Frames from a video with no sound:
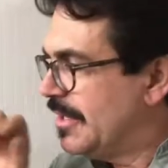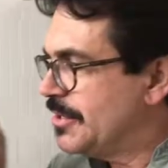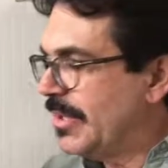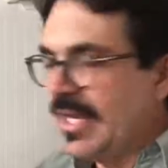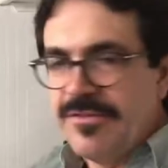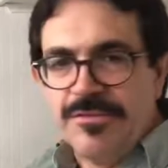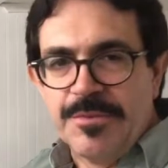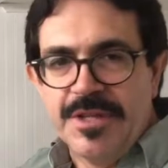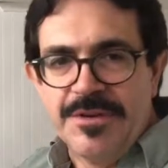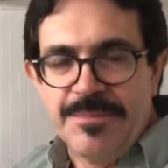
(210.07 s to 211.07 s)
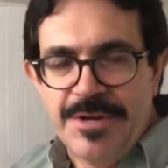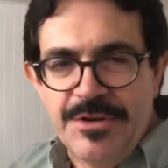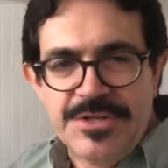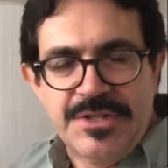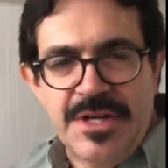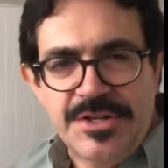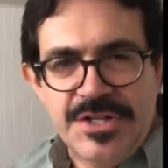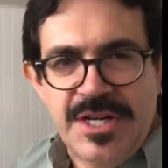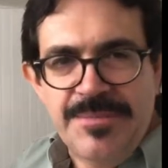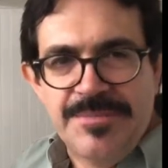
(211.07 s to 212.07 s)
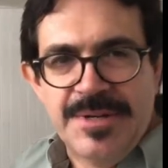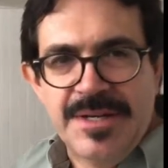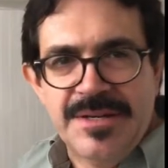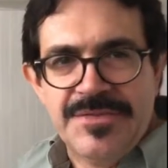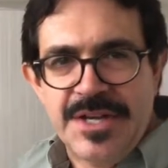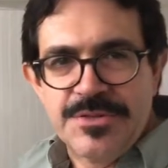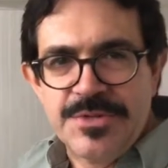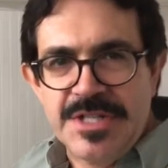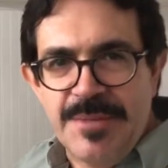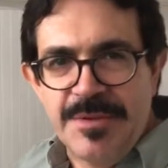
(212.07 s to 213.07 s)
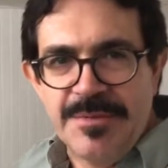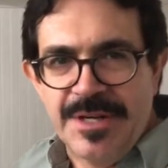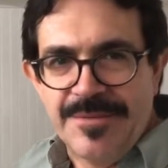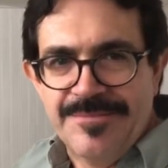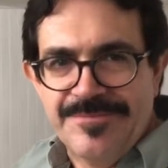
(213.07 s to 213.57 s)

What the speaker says: So again, from Perry's Clock Shop, thanks for stopping by.